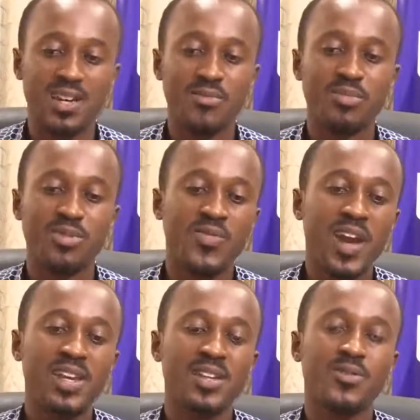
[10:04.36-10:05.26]
and
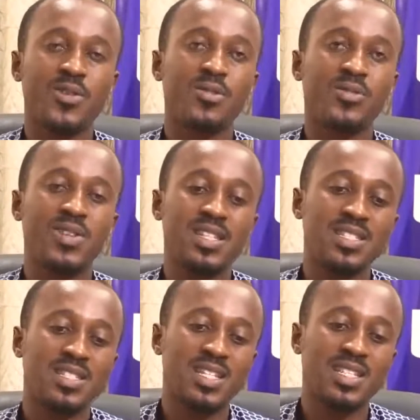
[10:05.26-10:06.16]
provide a form of
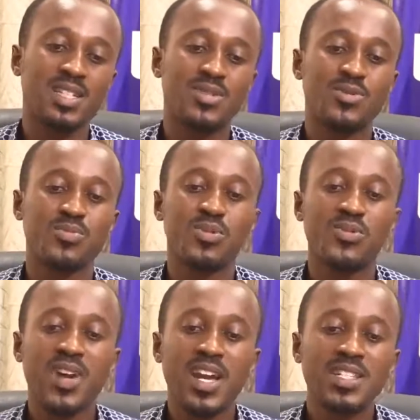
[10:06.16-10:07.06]
legislature to
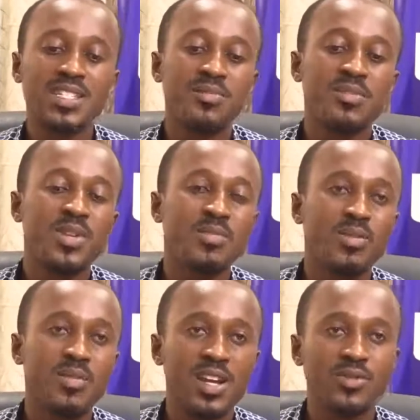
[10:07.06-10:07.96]
provide some
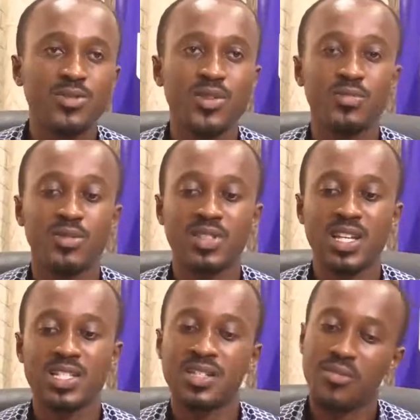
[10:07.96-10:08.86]
minimum levels of
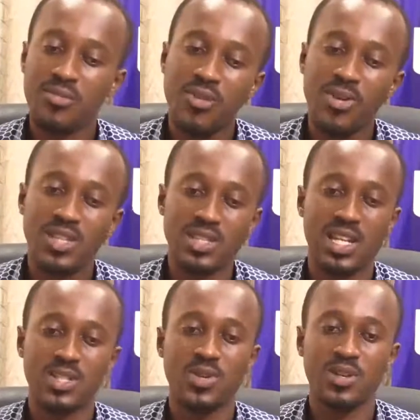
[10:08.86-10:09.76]
protection for
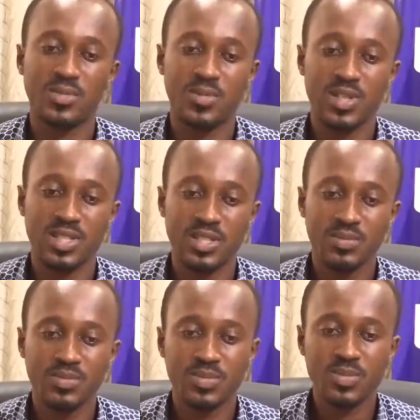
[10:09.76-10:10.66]
intellectual property.
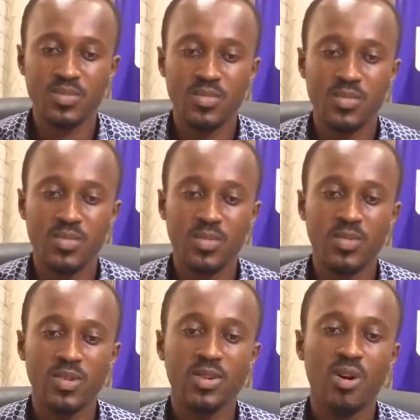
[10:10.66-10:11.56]

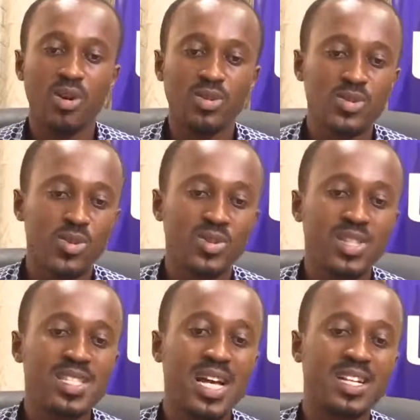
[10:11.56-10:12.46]
Also,
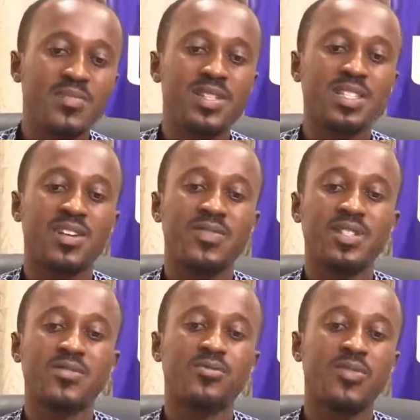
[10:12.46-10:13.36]
this agreement
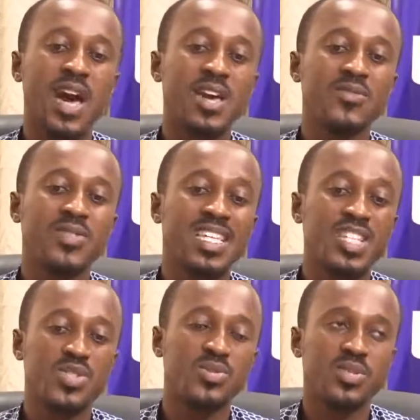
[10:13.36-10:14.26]
covers 5
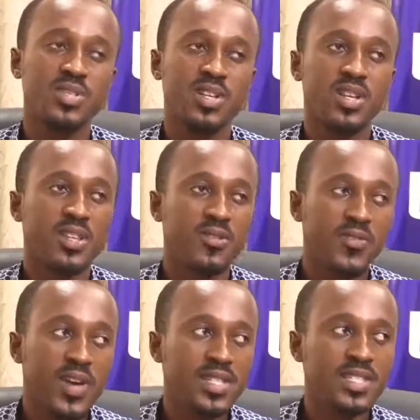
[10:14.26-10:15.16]
issues. The
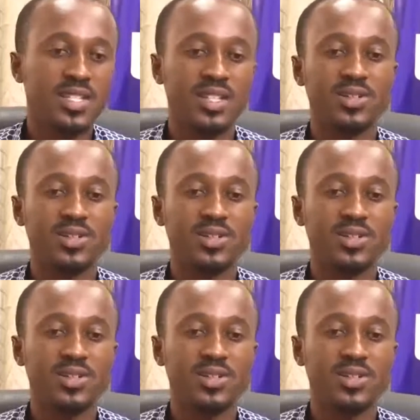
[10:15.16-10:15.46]
first